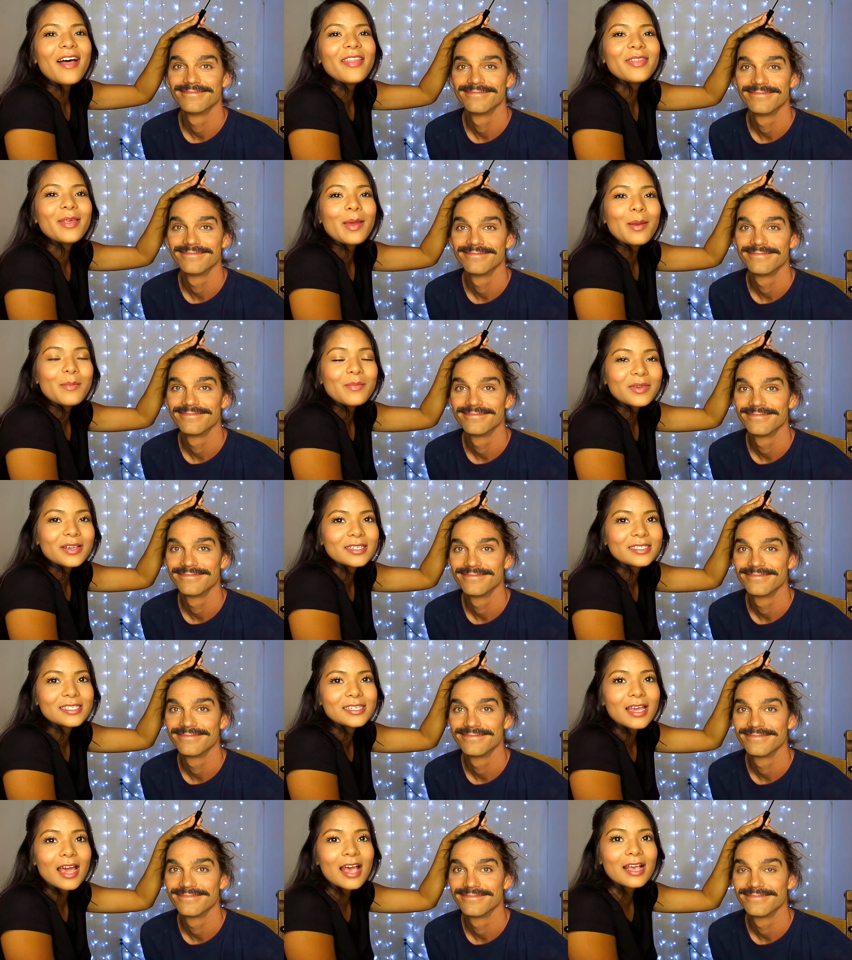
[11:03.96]
Speaker 1: on them
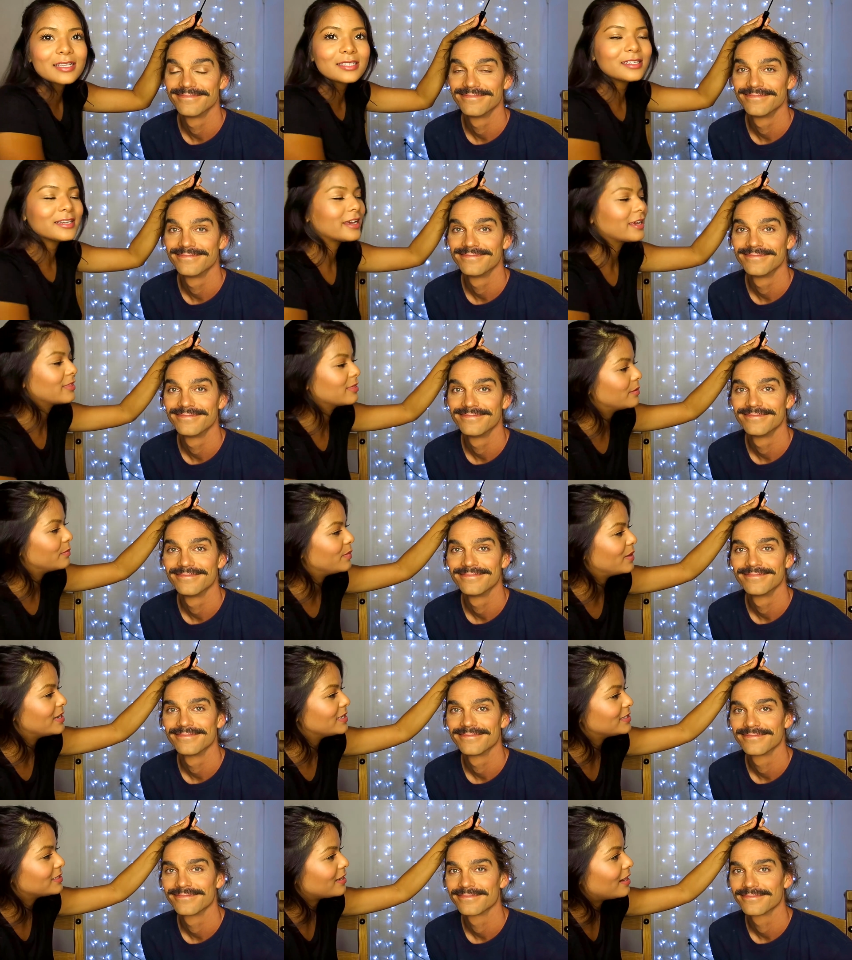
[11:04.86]
because he has like the
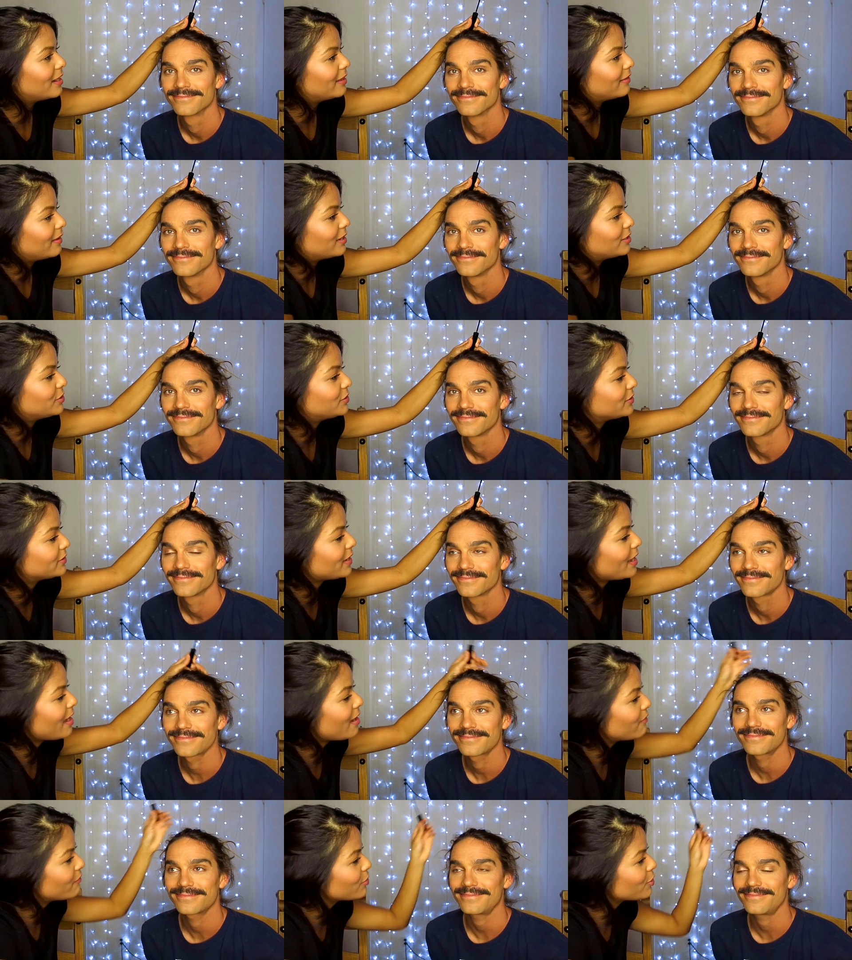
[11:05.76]
best eyelashes
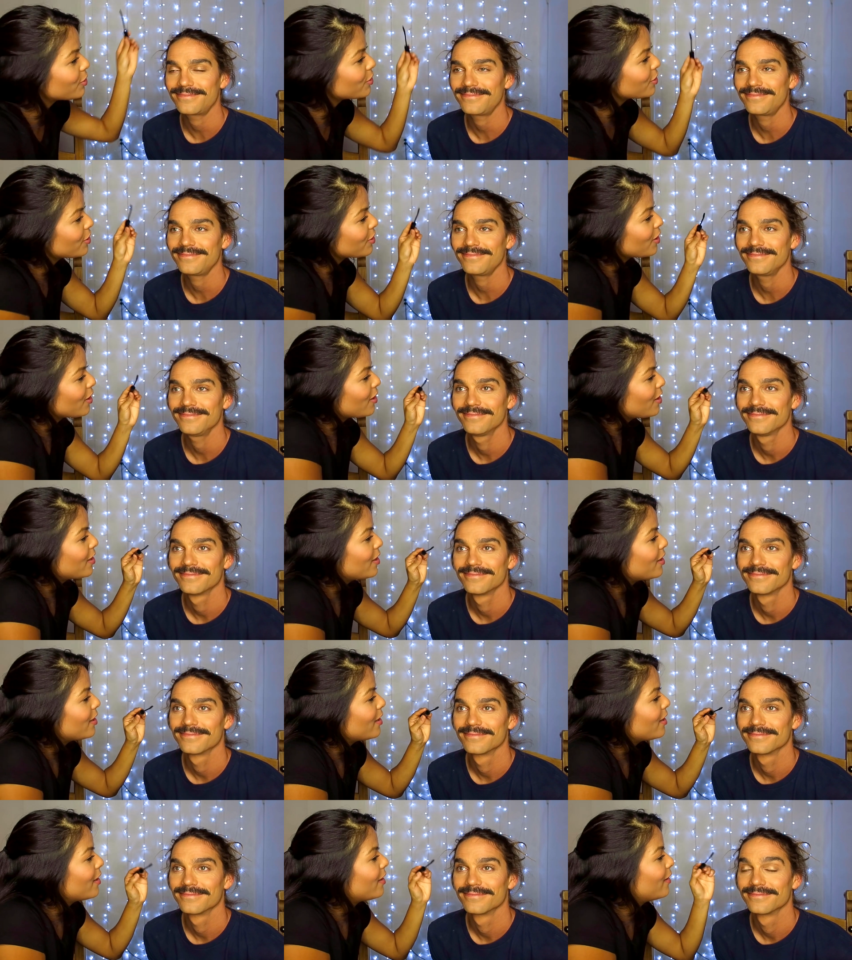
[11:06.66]
ever.
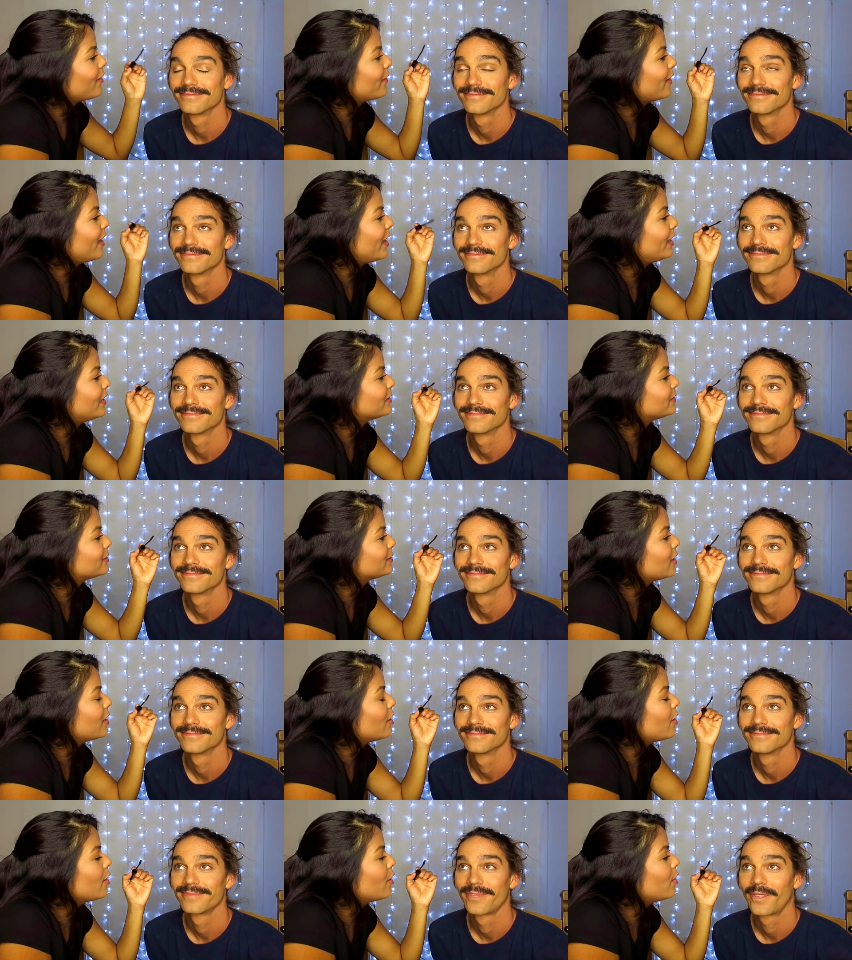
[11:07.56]
Okay,
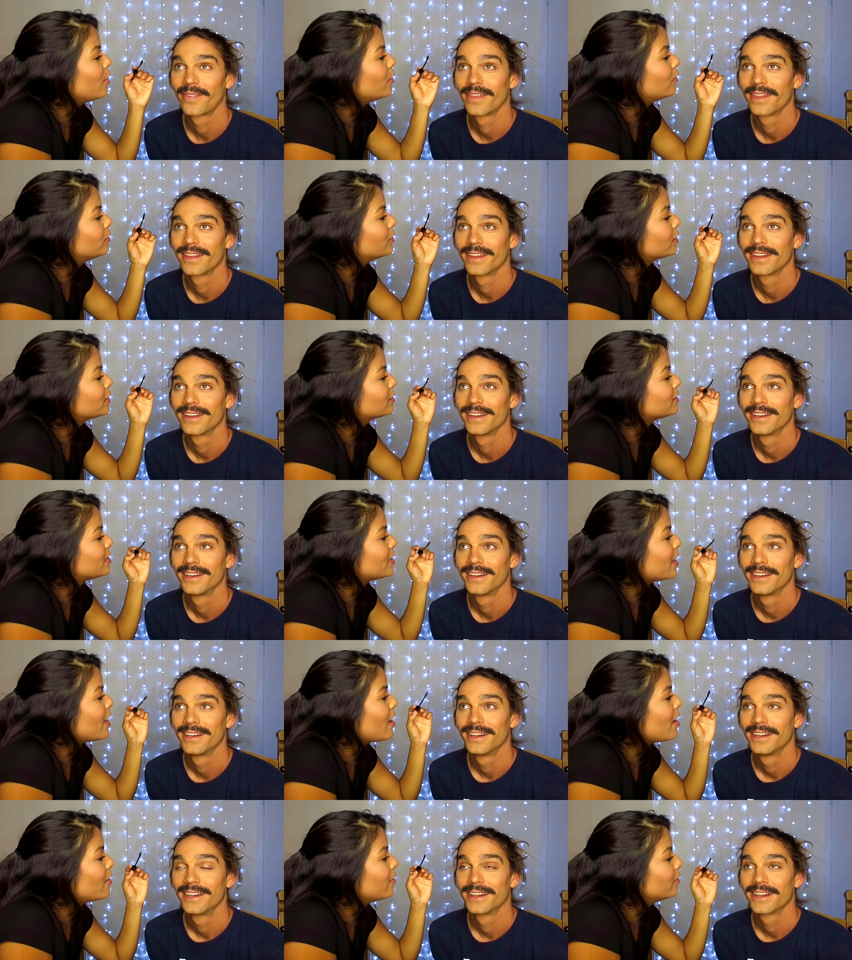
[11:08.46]
so look
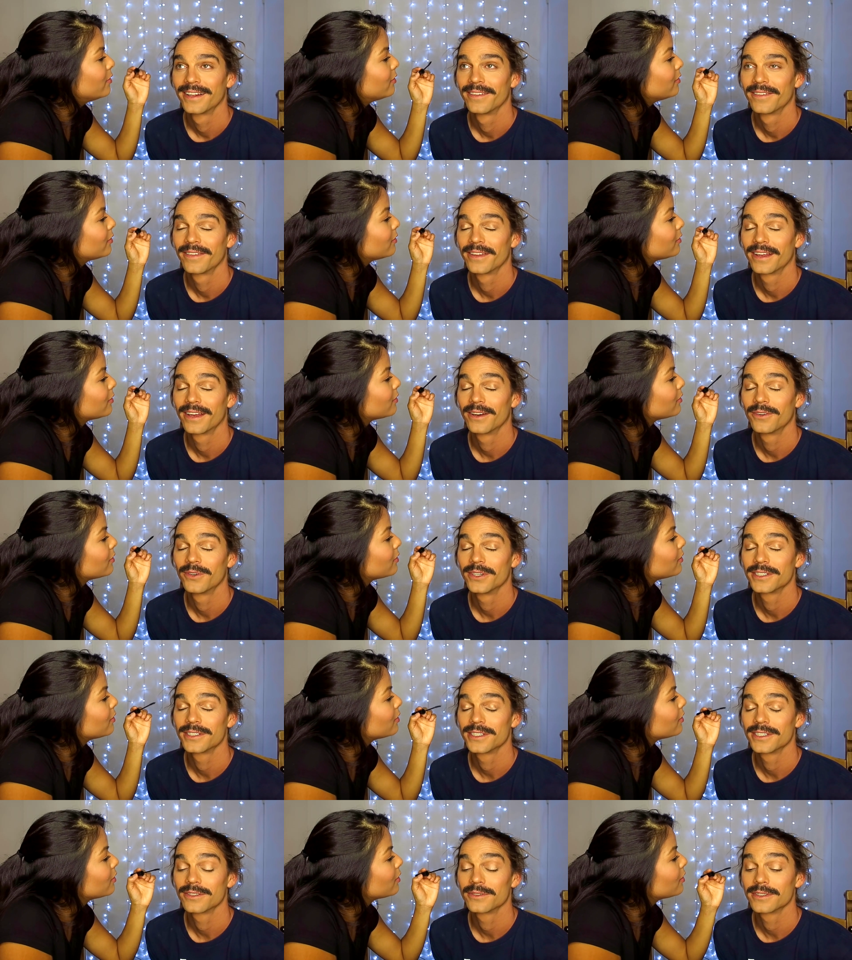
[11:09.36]
down.
Speaker 2: I
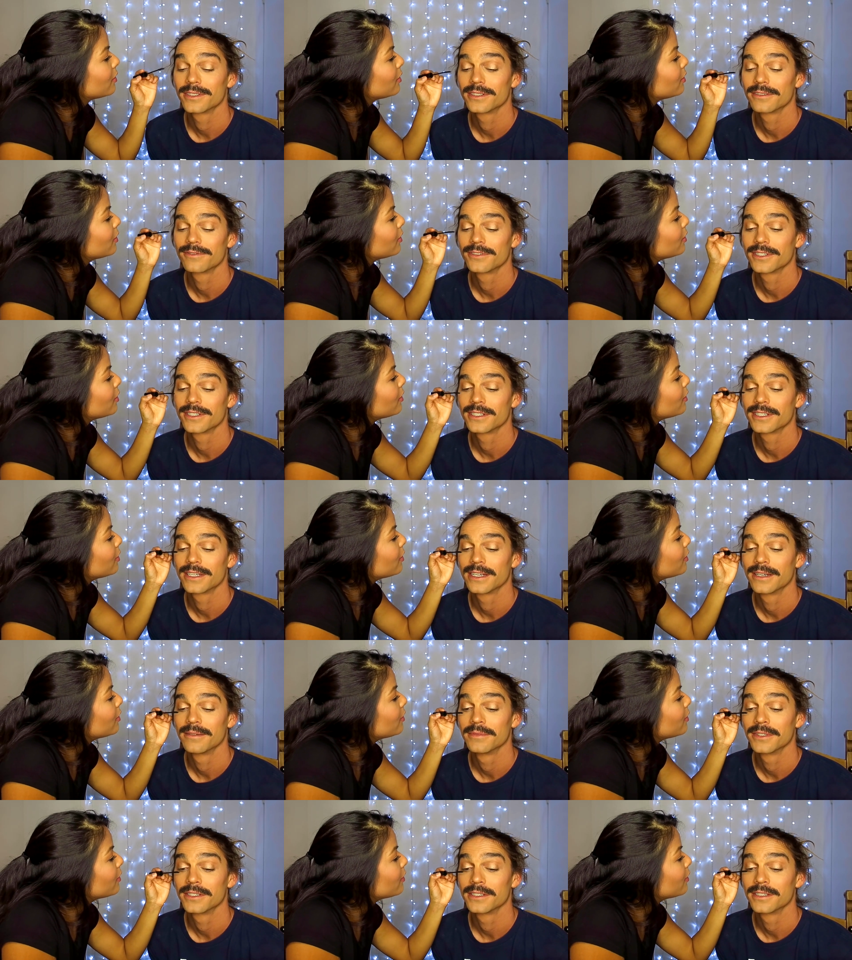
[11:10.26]
wish this was the first
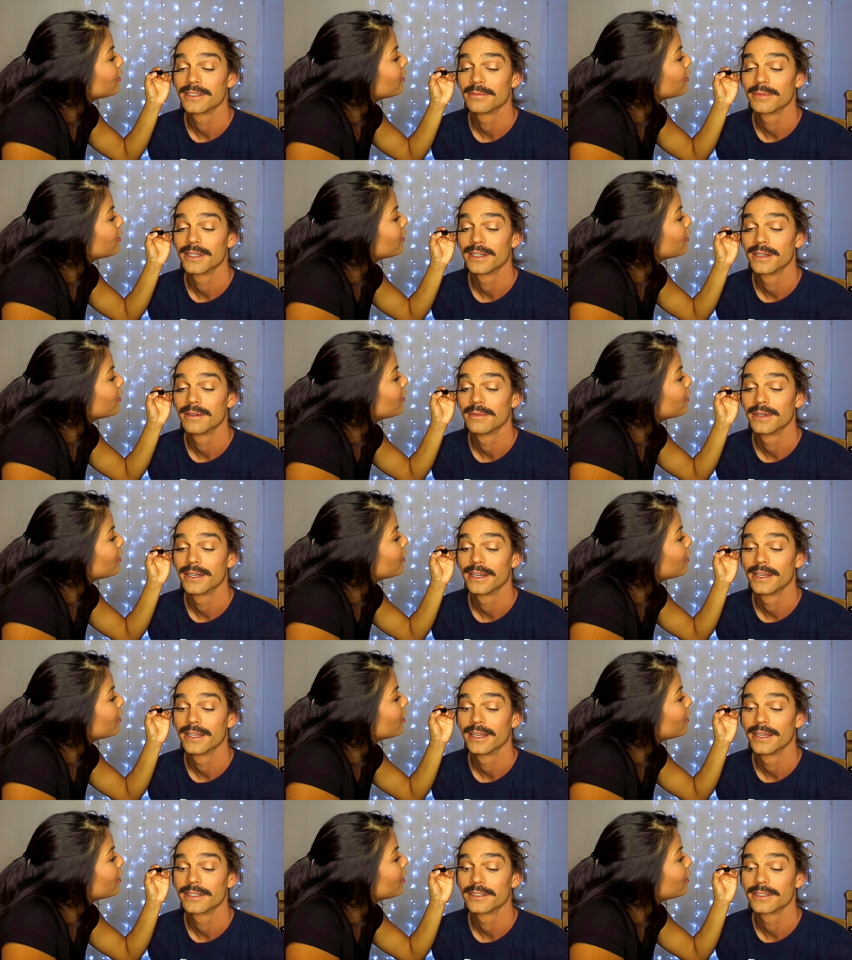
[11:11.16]
time this has been on my
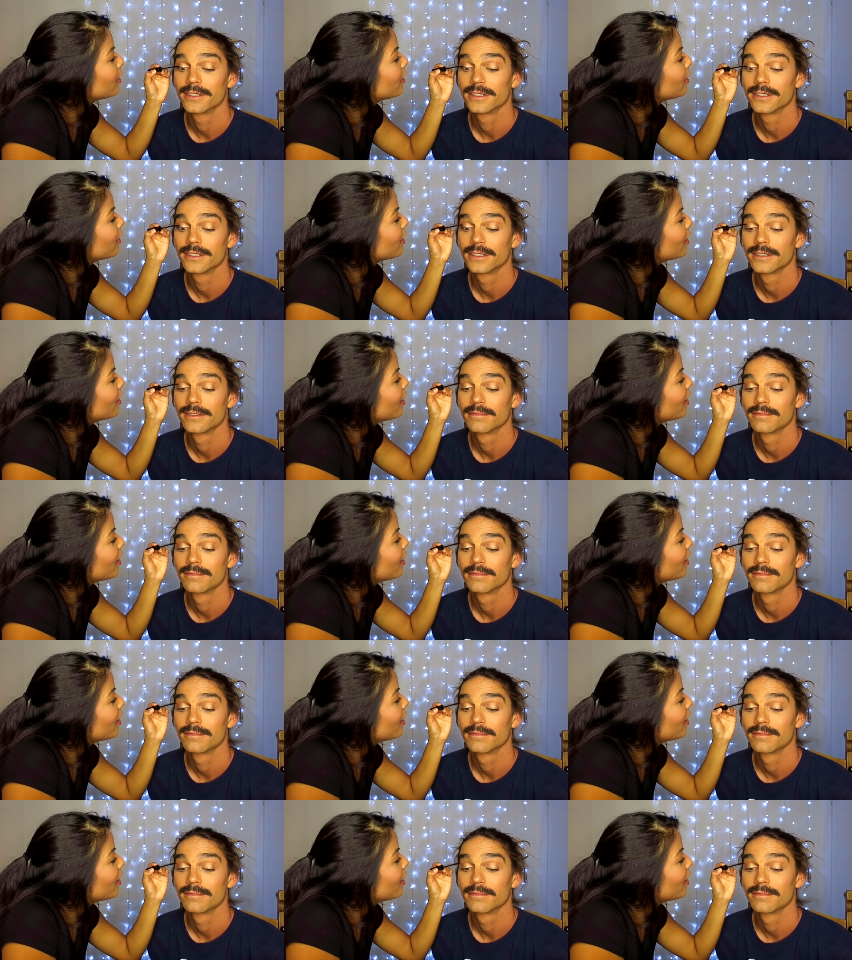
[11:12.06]
eyelashes.